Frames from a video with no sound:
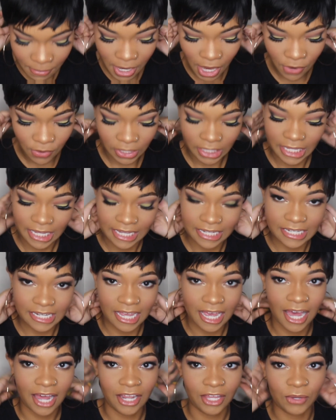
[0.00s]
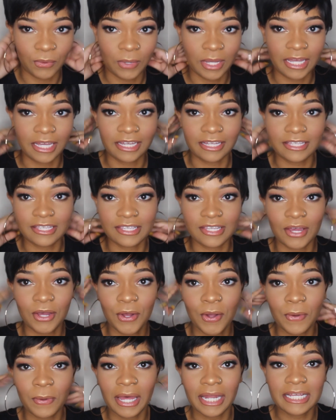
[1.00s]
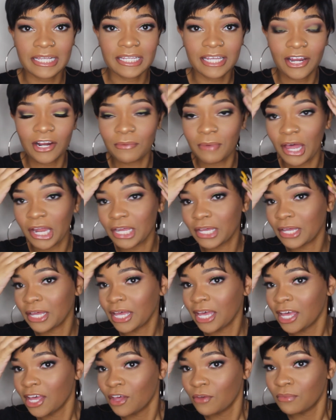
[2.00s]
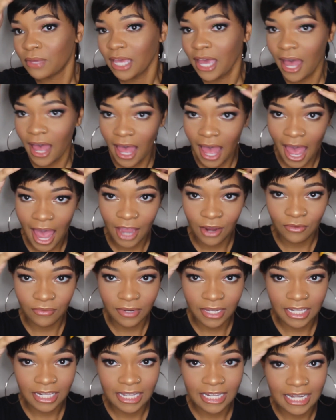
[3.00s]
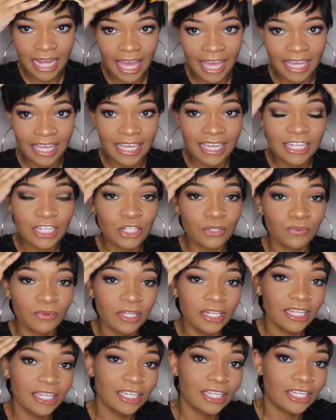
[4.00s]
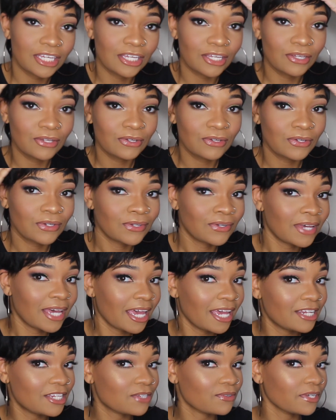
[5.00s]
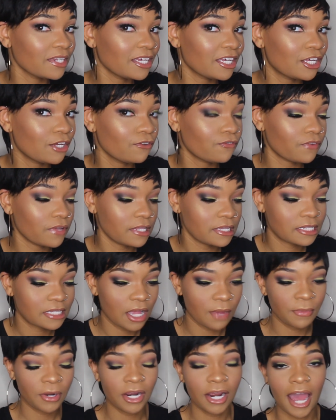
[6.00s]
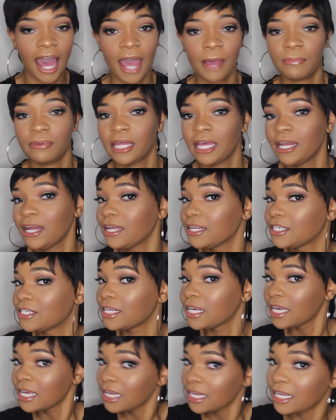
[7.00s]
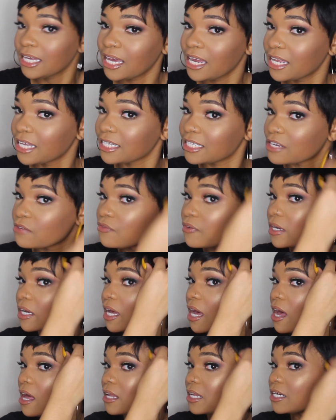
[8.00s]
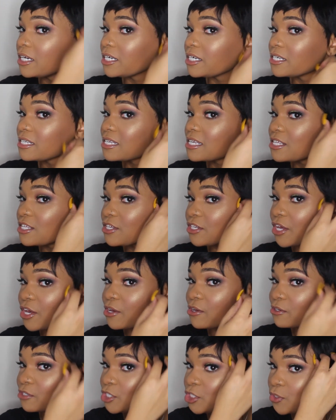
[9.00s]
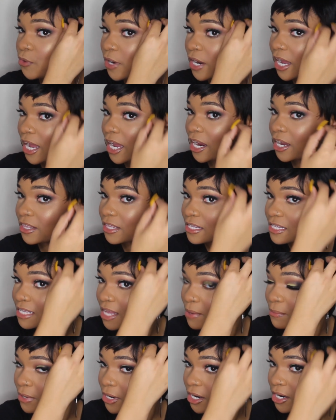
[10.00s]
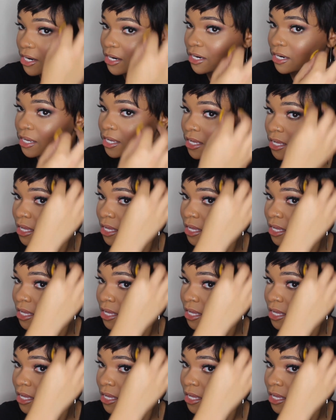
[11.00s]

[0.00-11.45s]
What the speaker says: I'm not really into cutting wigs, so I'm kind of scared about it. But yeah, I really like it. It's really cute. It's really cute for the summer. I plan on getting different colors because, you know, short hair in the summer